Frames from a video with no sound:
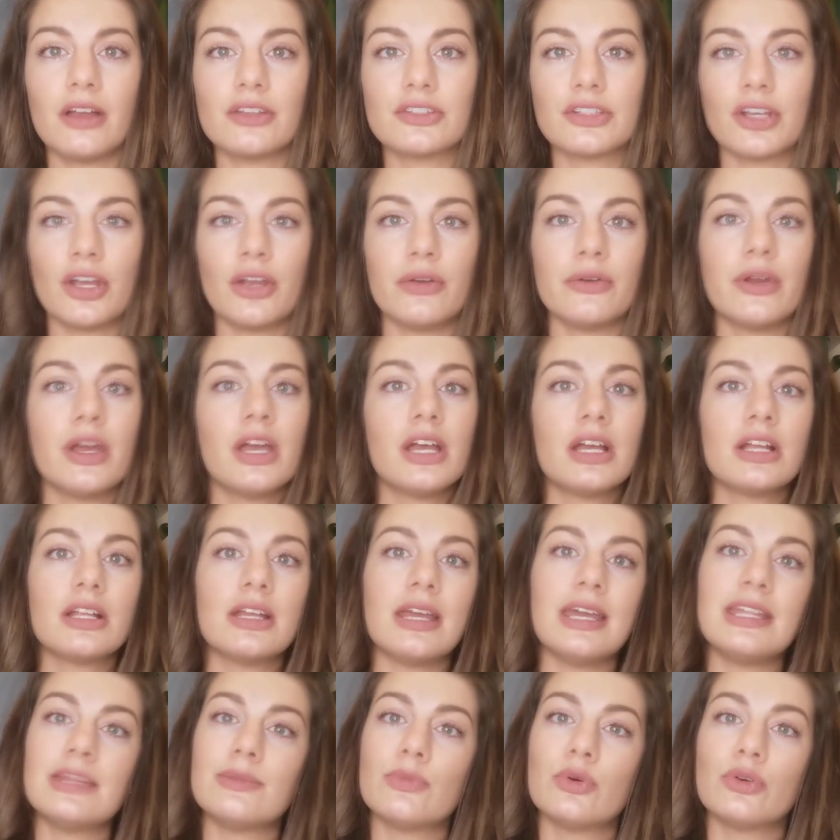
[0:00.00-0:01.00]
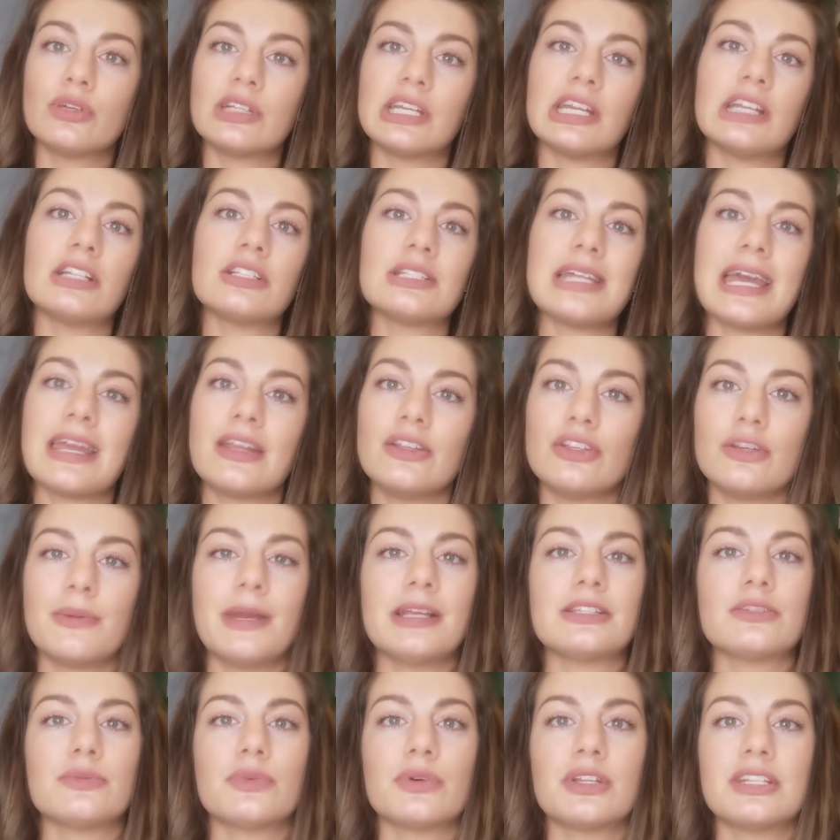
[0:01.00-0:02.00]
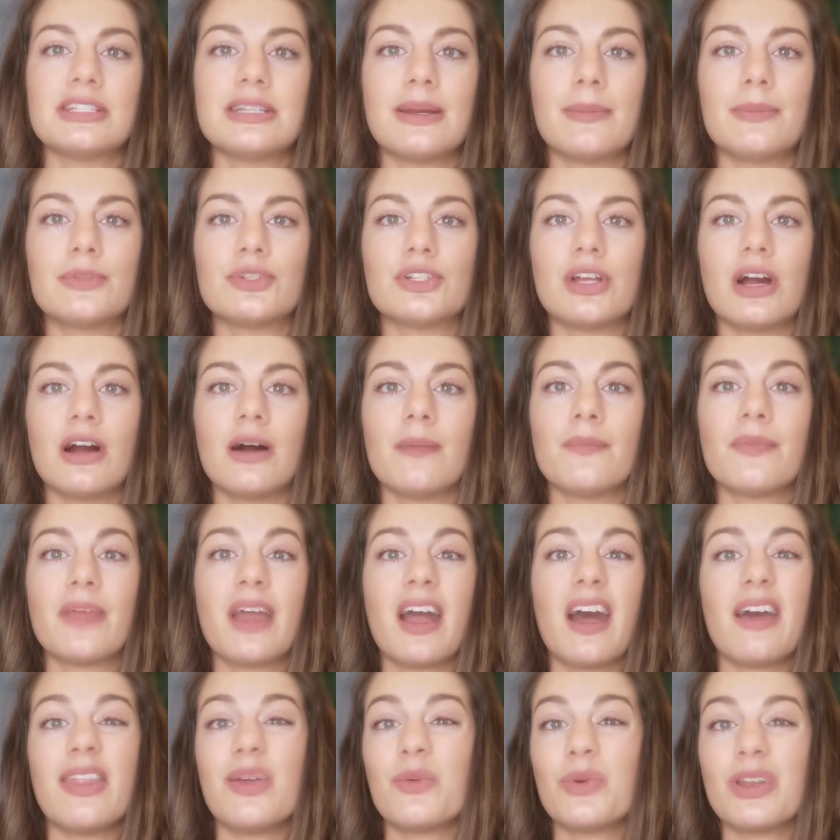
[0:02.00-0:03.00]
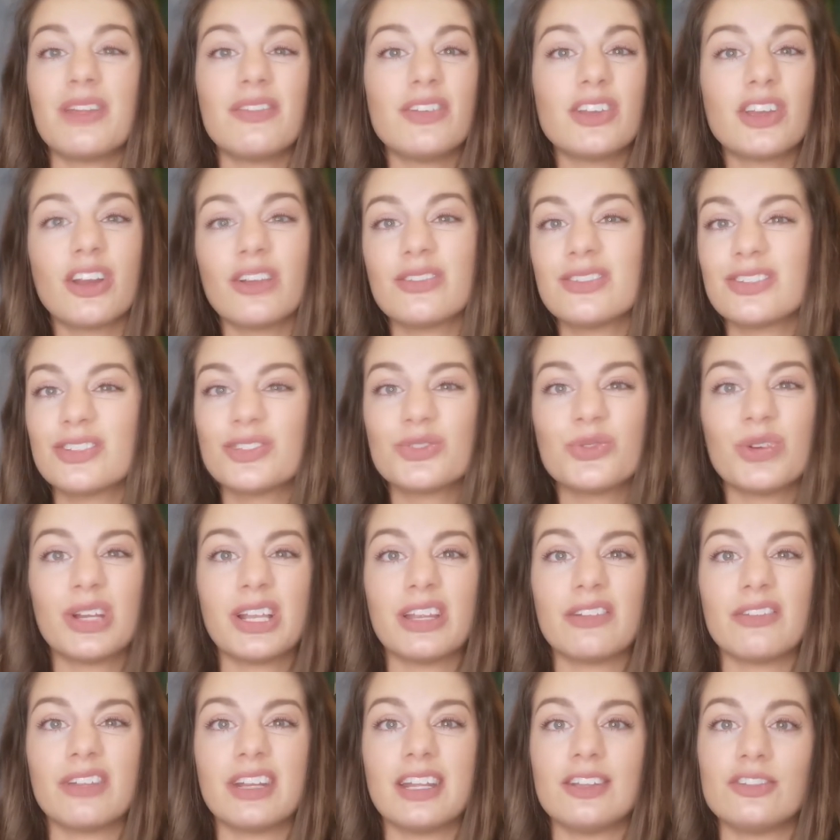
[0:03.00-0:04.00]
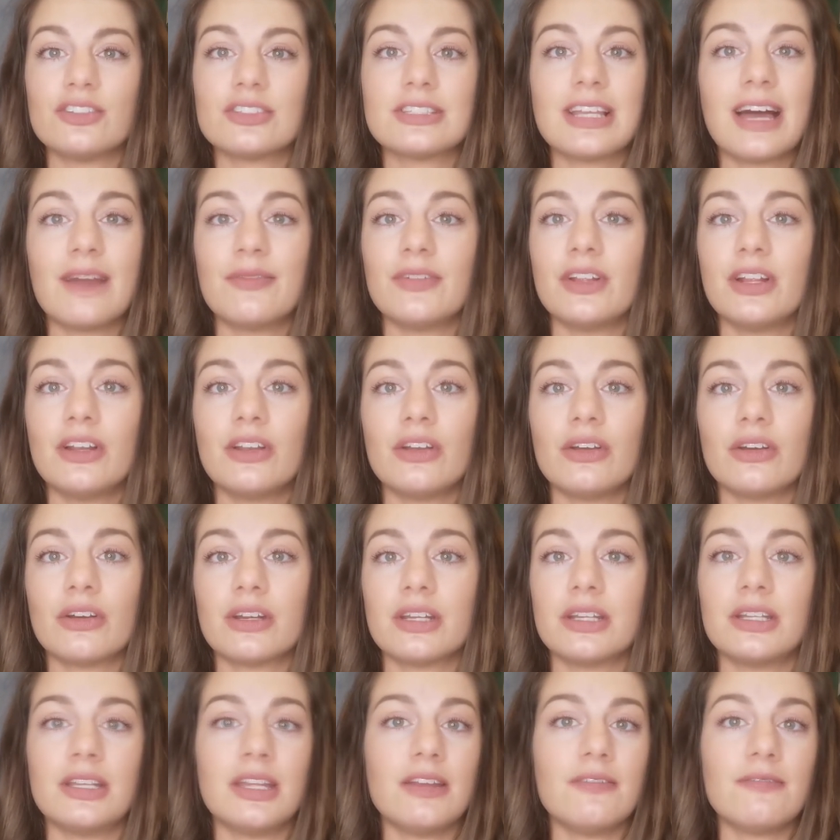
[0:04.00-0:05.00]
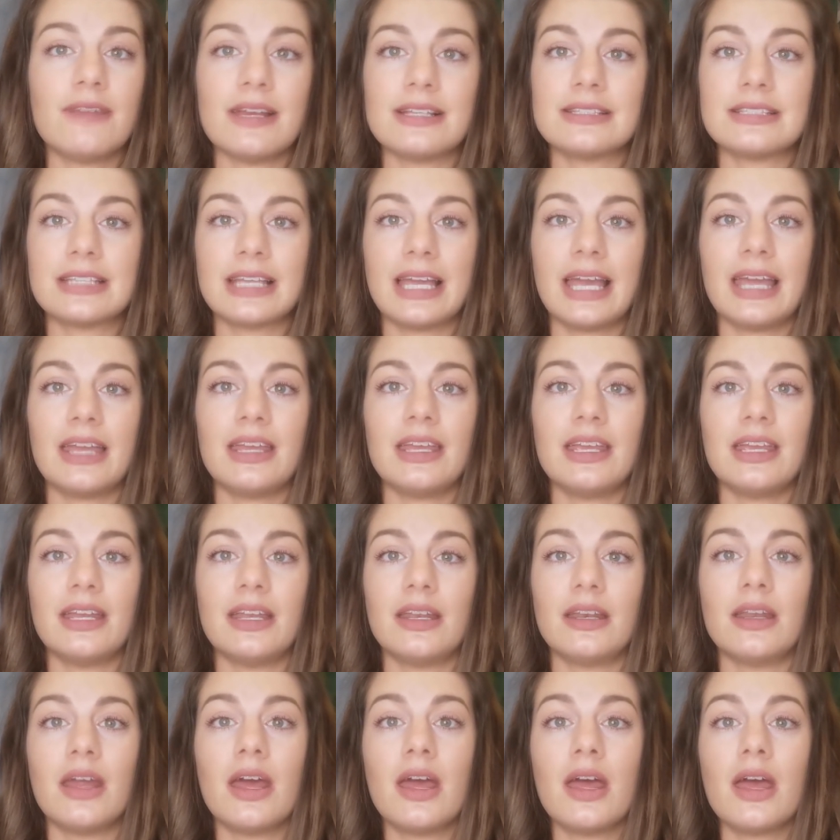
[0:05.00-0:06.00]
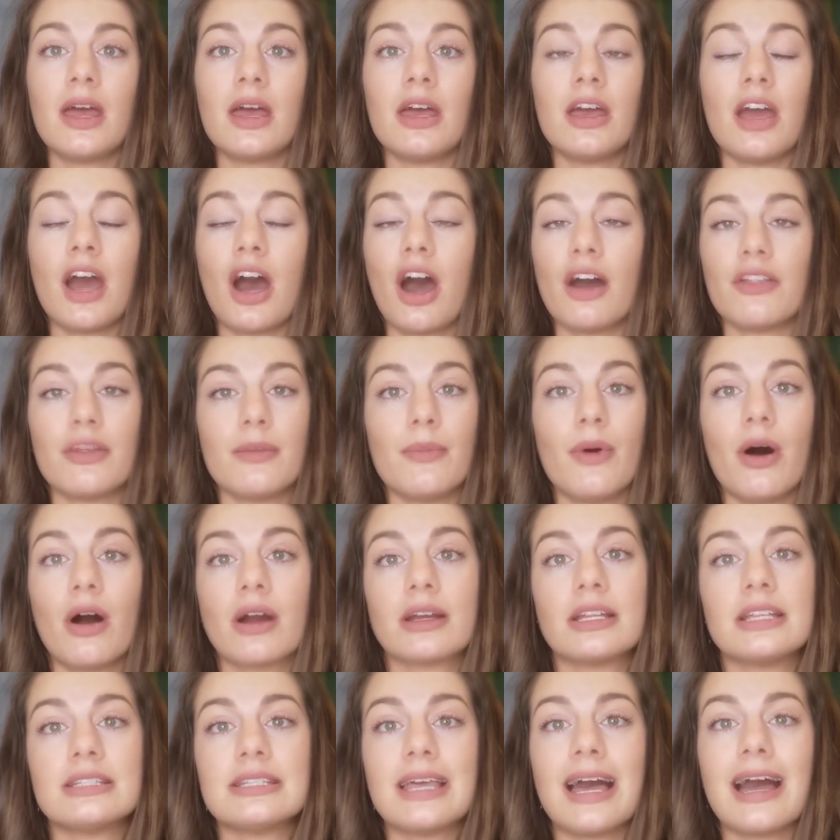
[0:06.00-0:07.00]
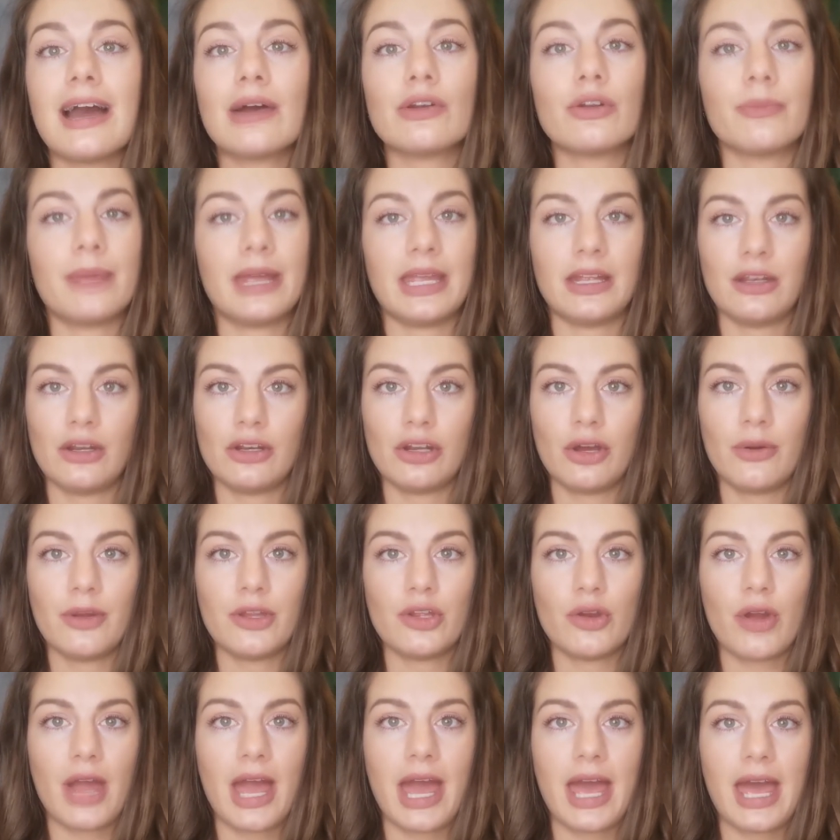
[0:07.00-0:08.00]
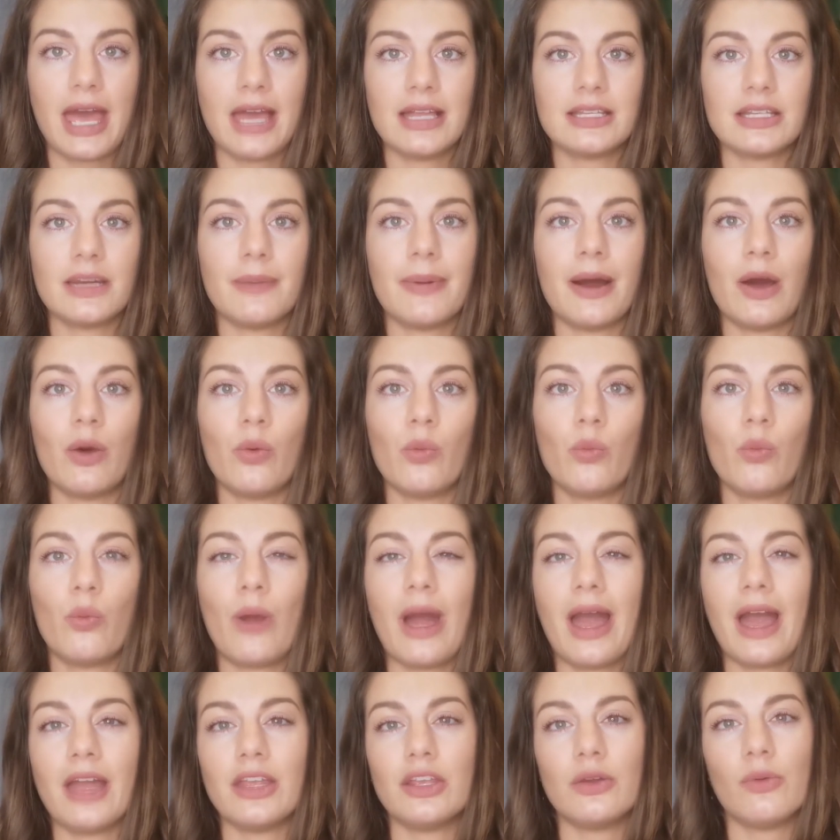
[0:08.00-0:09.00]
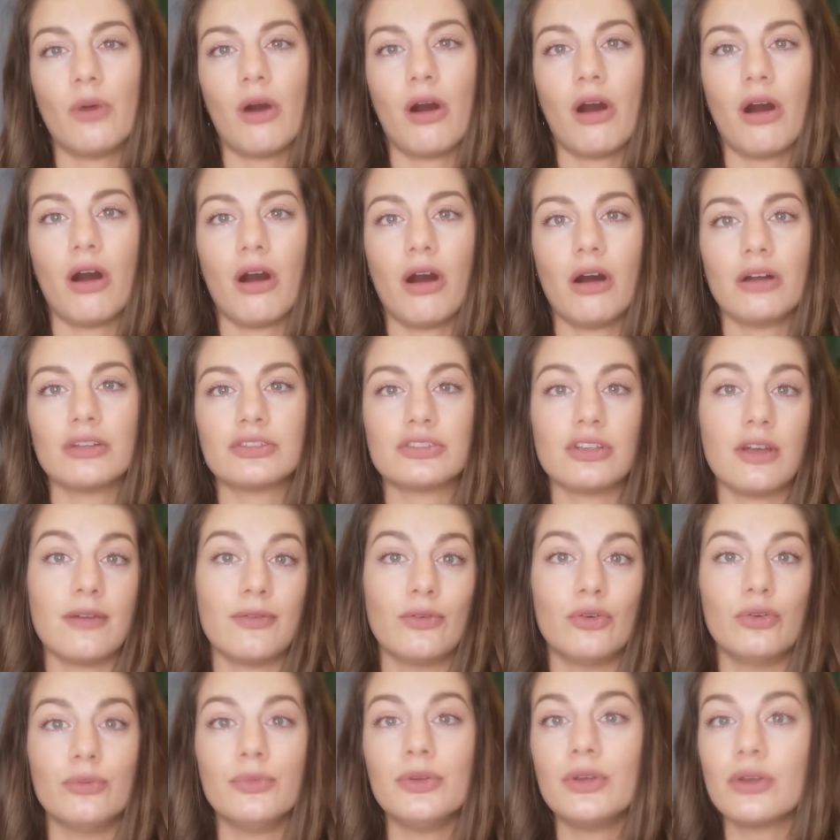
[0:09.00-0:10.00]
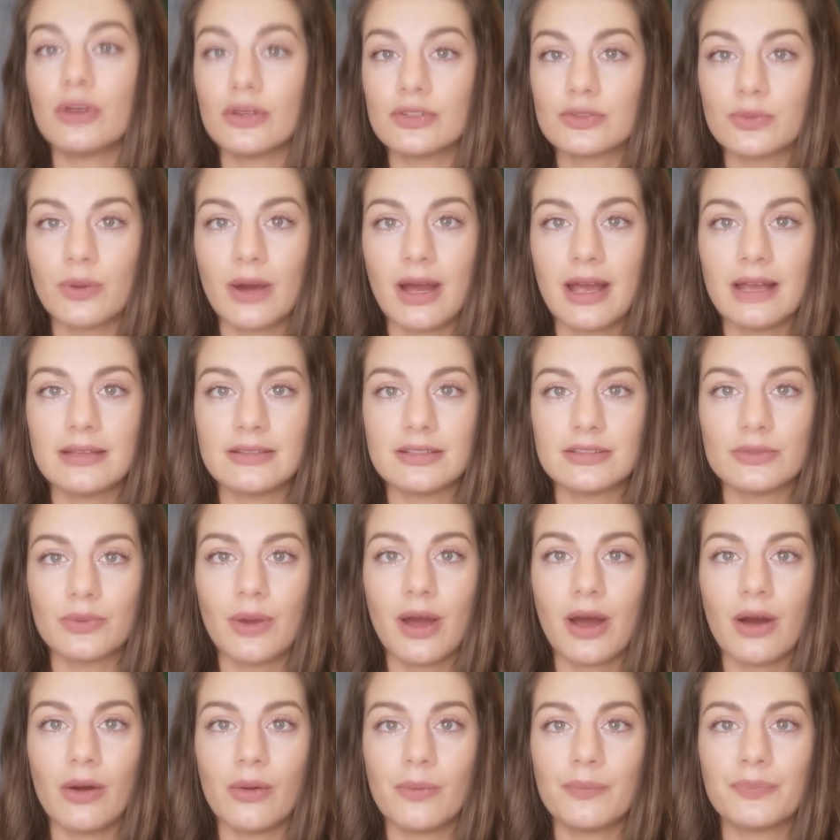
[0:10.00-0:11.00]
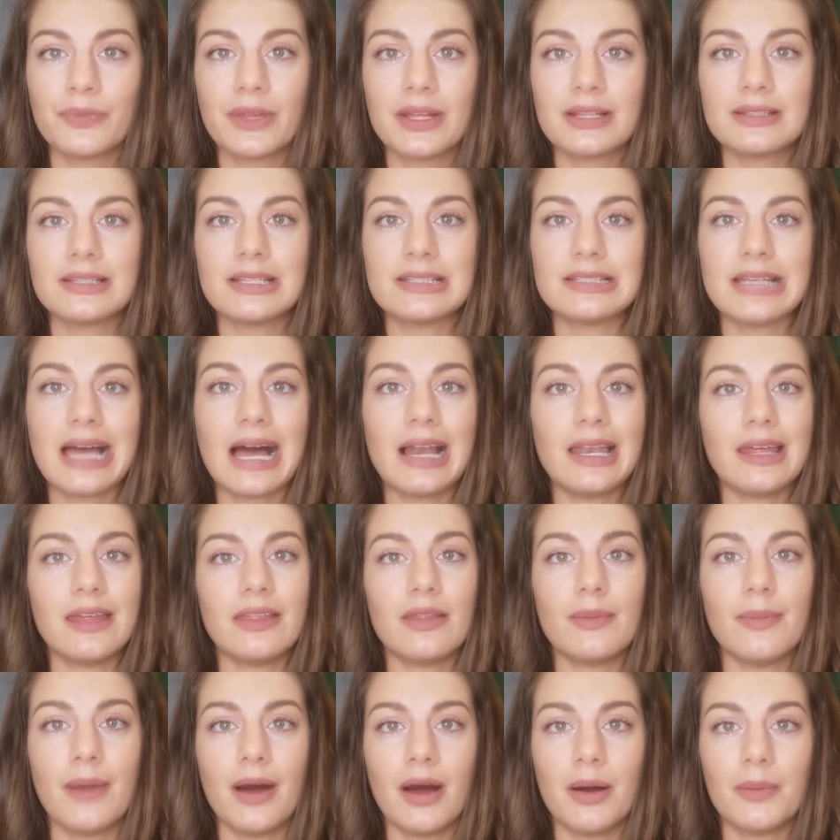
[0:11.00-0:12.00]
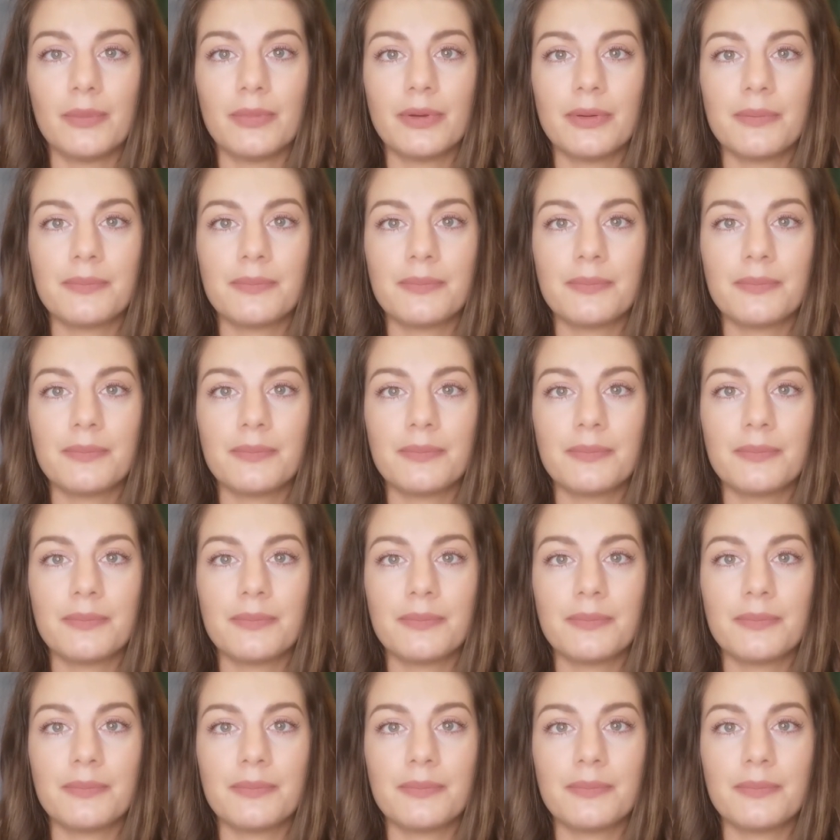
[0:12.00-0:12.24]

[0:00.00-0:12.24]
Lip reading: So in the morning, taking your basal body temperature, and then whenever you go to the toilet, really just having a look and investigating and either marking it down or making a note in your head about where you are cervical mucus wise as well, to tally them up.